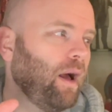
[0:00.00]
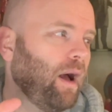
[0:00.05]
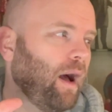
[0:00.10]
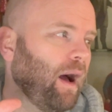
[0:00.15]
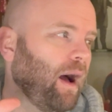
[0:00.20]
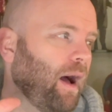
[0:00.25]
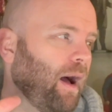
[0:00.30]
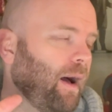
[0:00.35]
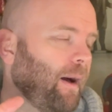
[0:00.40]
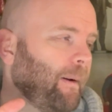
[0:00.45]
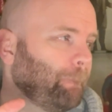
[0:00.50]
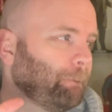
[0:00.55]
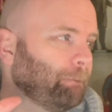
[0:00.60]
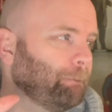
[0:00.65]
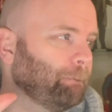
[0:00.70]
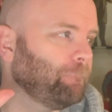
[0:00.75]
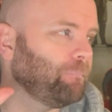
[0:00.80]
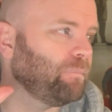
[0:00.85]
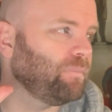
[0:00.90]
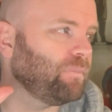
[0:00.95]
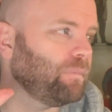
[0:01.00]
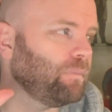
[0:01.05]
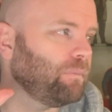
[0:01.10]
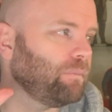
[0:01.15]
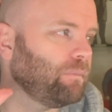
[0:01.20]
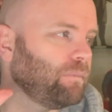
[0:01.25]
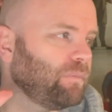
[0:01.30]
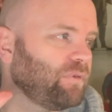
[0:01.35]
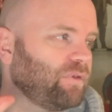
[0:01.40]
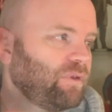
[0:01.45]

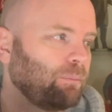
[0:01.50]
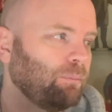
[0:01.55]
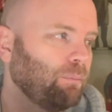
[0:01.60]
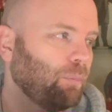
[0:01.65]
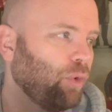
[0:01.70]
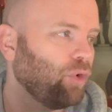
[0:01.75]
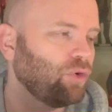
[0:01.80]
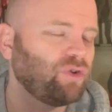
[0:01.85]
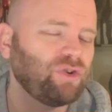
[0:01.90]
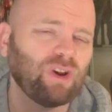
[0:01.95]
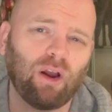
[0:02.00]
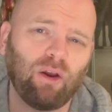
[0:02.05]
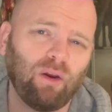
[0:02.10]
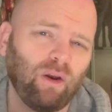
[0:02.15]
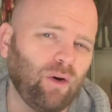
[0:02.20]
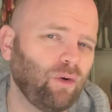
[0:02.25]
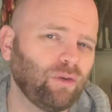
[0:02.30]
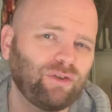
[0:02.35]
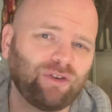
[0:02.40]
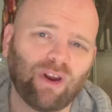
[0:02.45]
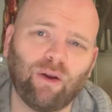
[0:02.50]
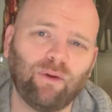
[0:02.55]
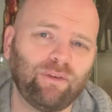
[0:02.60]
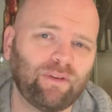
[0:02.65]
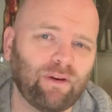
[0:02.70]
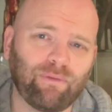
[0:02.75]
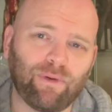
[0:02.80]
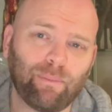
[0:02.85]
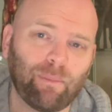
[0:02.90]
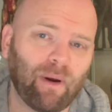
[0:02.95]
Some more Joes
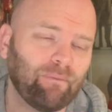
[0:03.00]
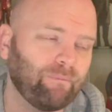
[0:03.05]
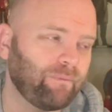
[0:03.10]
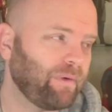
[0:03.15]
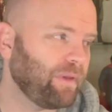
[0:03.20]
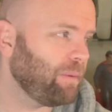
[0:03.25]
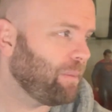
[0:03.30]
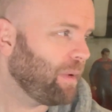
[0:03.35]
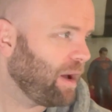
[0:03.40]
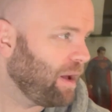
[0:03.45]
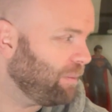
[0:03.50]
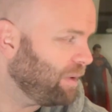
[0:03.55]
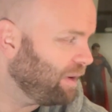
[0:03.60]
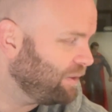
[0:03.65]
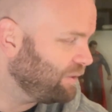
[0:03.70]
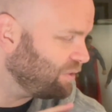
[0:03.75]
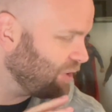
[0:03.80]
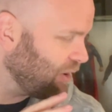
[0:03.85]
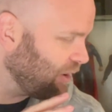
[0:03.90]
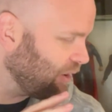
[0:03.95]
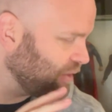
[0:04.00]
every month at the moment, G.I.